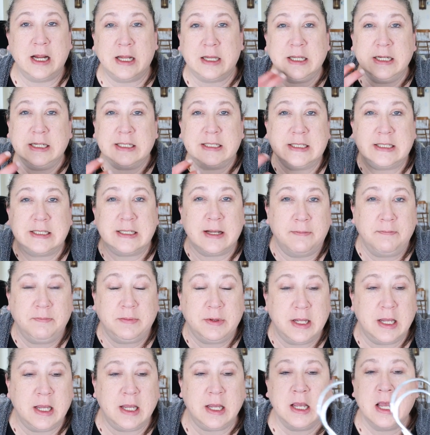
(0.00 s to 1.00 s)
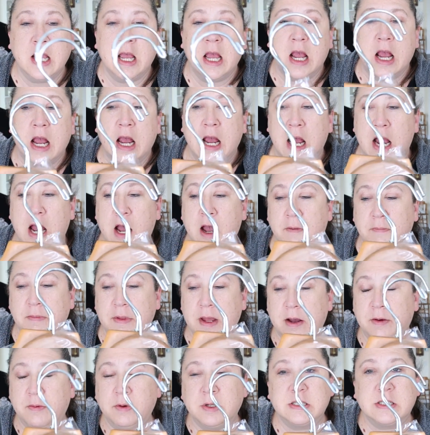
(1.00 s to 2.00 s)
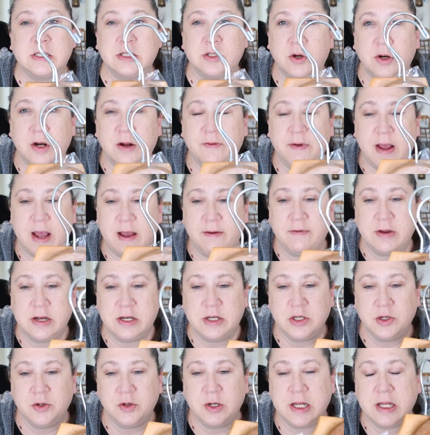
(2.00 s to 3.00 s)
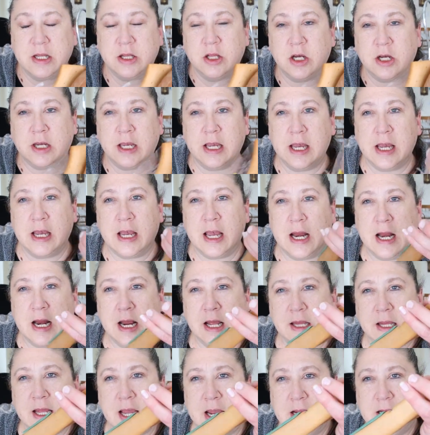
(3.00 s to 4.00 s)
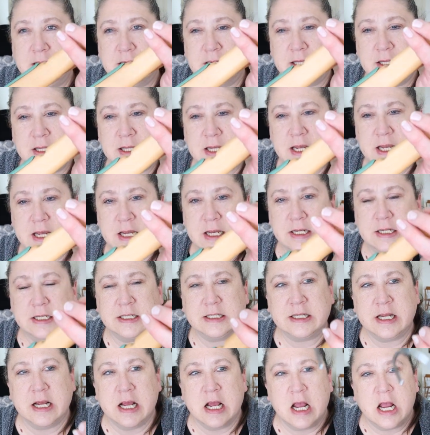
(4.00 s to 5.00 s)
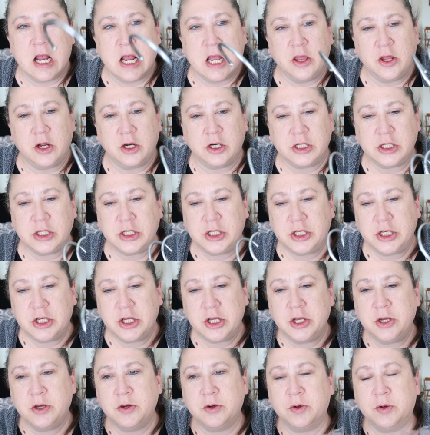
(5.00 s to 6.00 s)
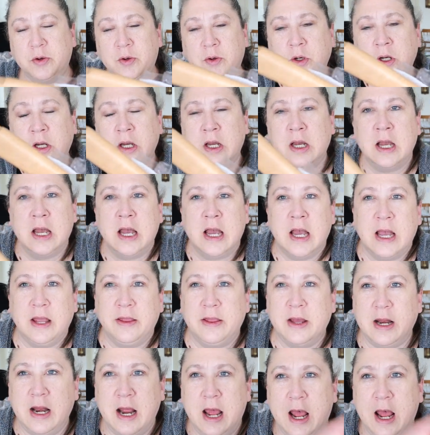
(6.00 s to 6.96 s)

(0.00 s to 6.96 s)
at least something that was sort of heavy duty looking, and I liked these. There's two that